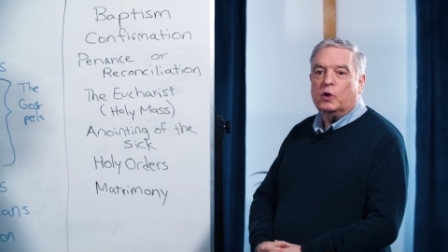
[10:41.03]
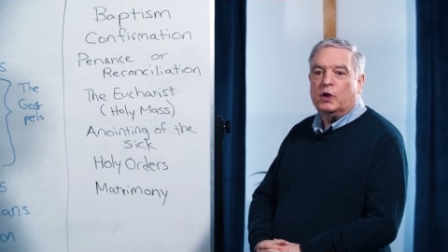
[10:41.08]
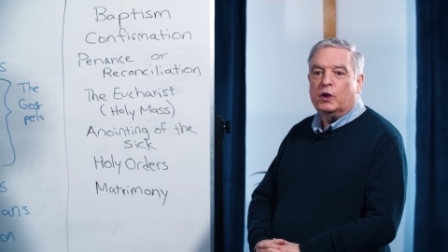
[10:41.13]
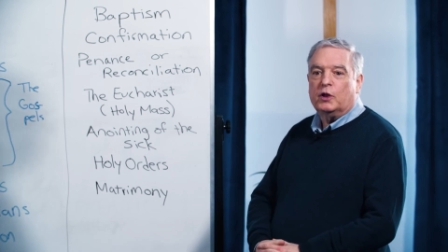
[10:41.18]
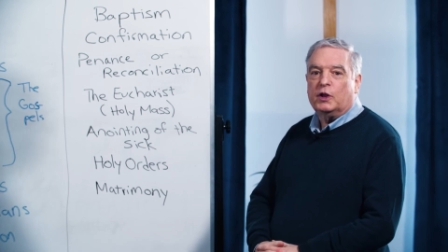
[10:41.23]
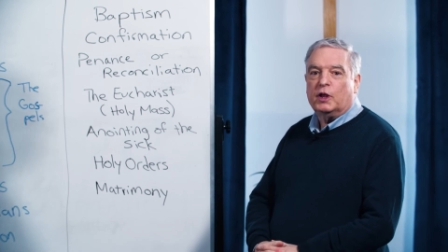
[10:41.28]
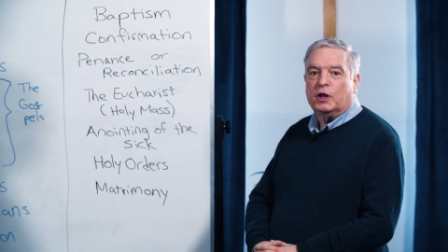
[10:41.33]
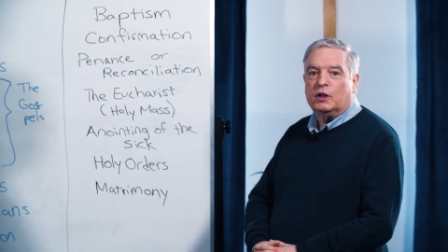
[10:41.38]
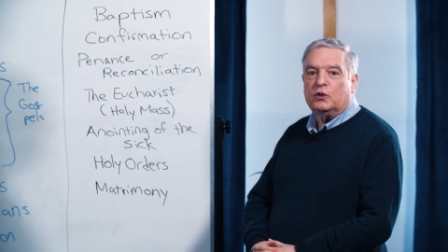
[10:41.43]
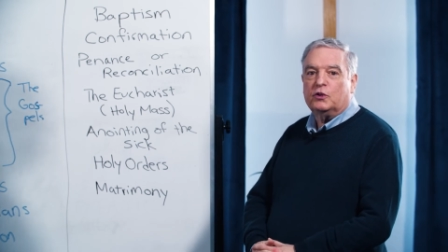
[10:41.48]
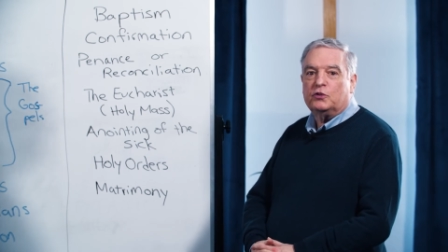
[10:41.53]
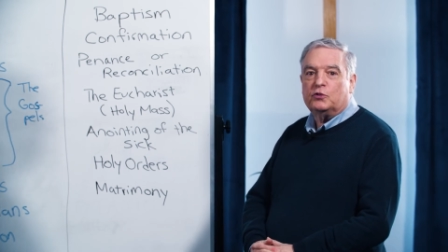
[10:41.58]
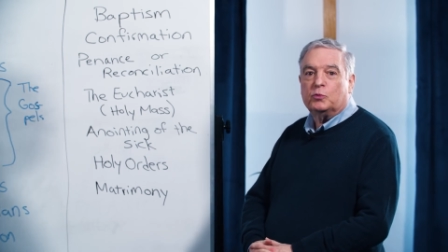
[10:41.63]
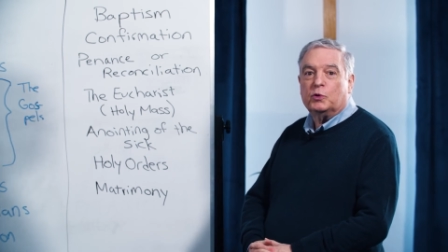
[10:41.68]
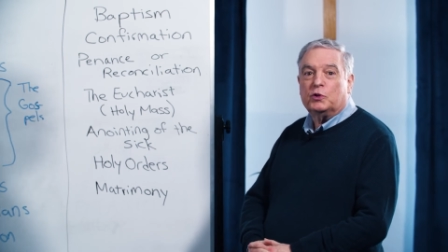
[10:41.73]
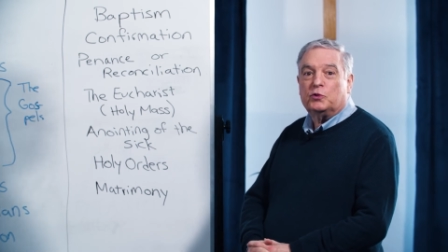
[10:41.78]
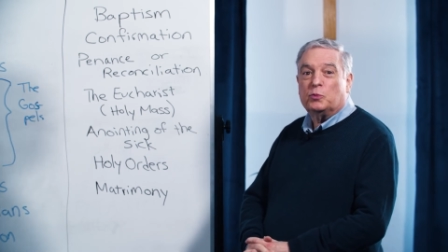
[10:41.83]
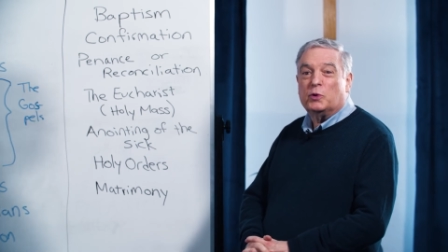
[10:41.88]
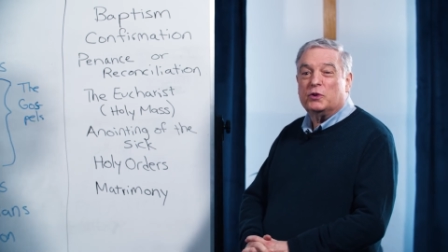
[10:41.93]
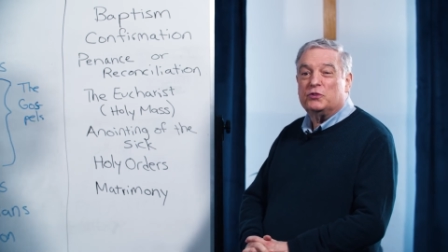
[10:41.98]
in English,
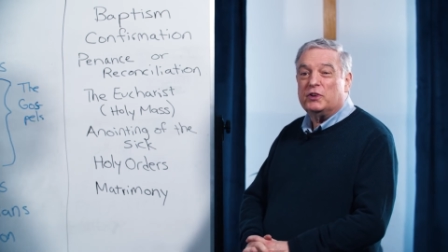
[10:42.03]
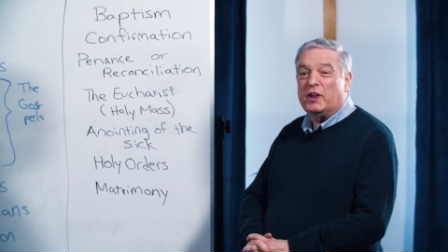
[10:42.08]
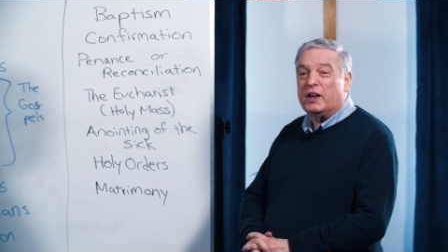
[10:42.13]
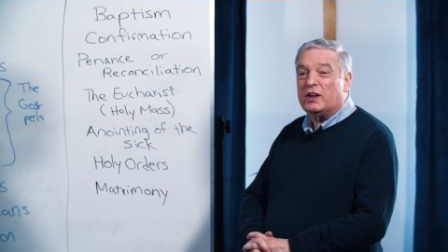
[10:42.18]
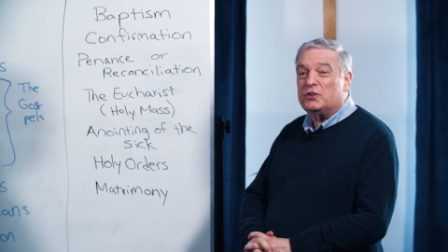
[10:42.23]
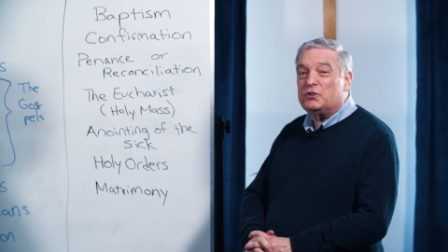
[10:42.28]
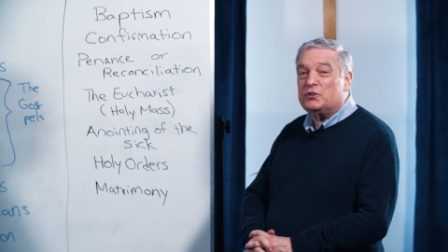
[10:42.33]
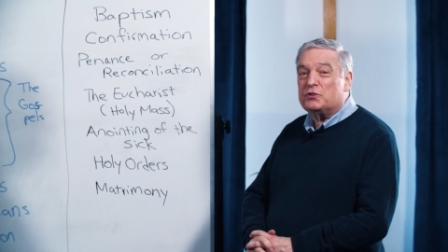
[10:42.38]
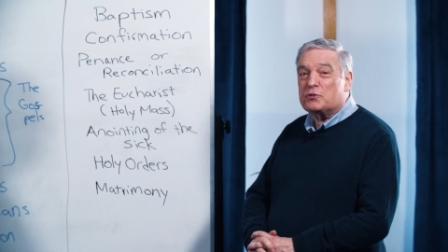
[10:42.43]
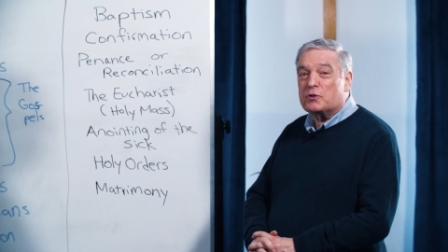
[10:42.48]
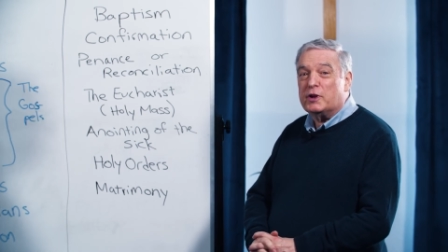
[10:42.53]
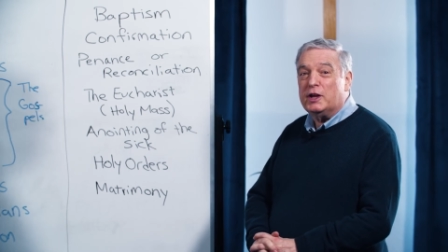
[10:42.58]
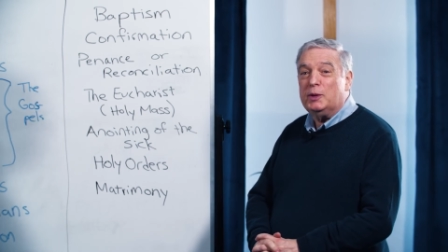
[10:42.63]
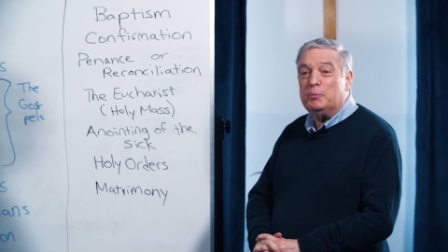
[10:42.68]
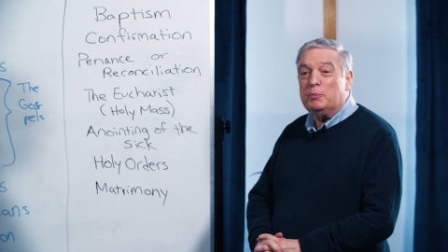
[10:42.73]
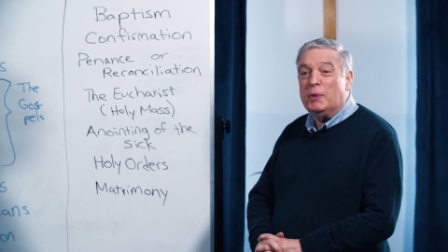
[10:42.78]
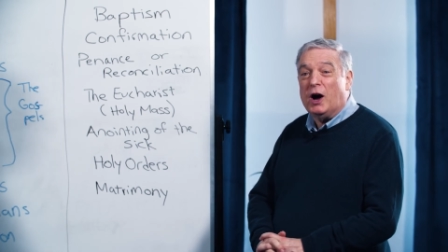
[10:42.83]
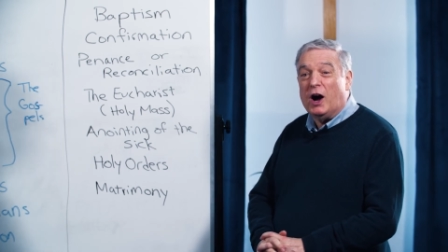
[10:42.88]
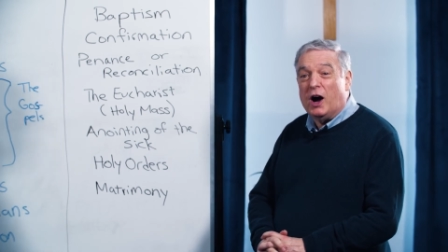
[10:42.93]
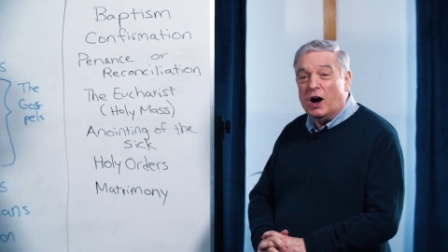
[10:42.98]
which was
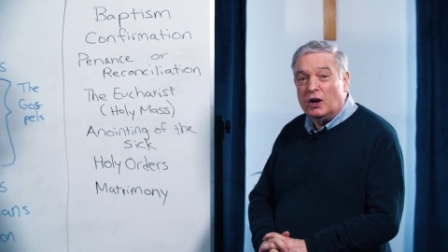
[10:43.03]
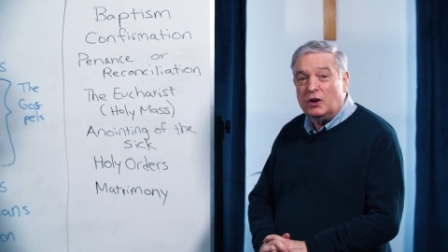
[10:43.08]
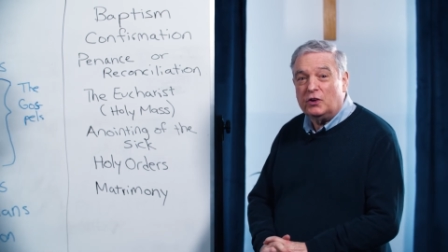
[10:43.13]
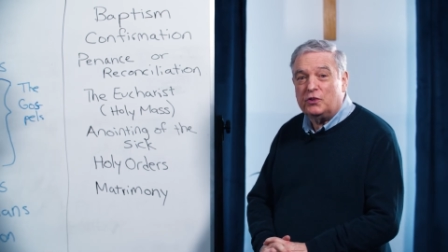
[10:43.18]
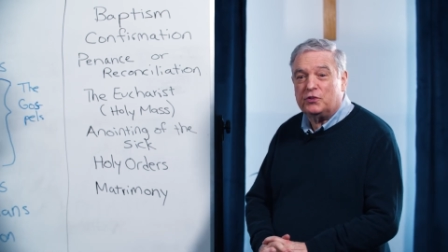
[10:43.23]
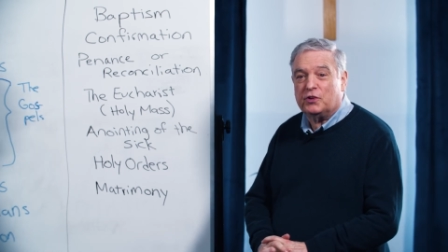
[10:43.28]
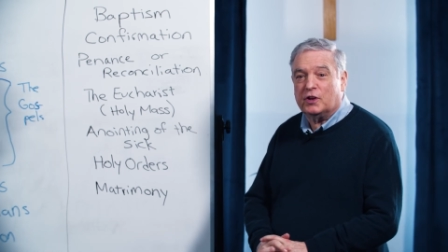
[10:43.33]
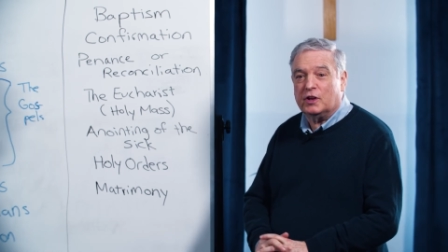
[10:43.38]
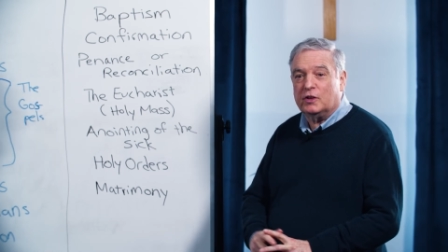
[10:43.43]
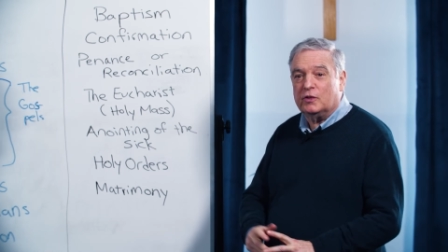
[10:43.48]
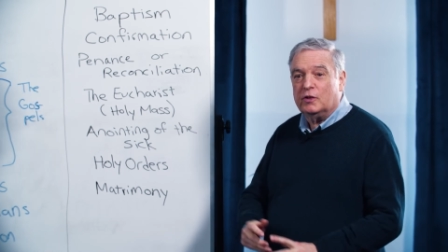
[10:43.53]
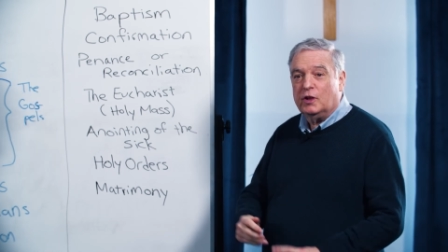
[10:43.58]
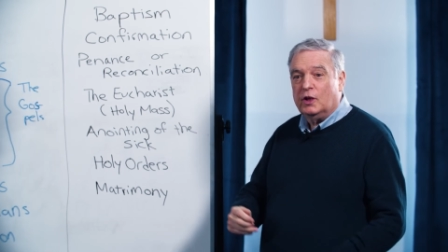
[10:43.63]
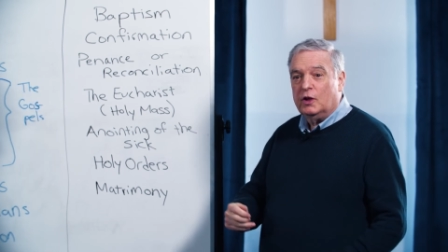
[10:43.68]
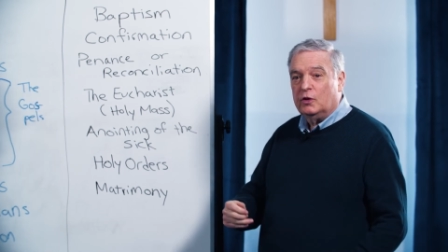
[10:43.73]
extreme unction,